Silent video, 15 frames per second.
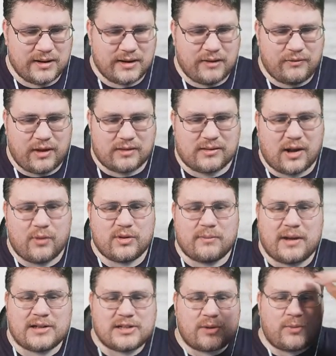Found a note with the
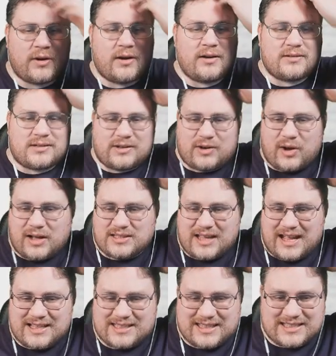magic word required to
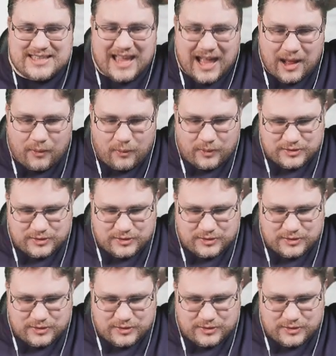enter the tower.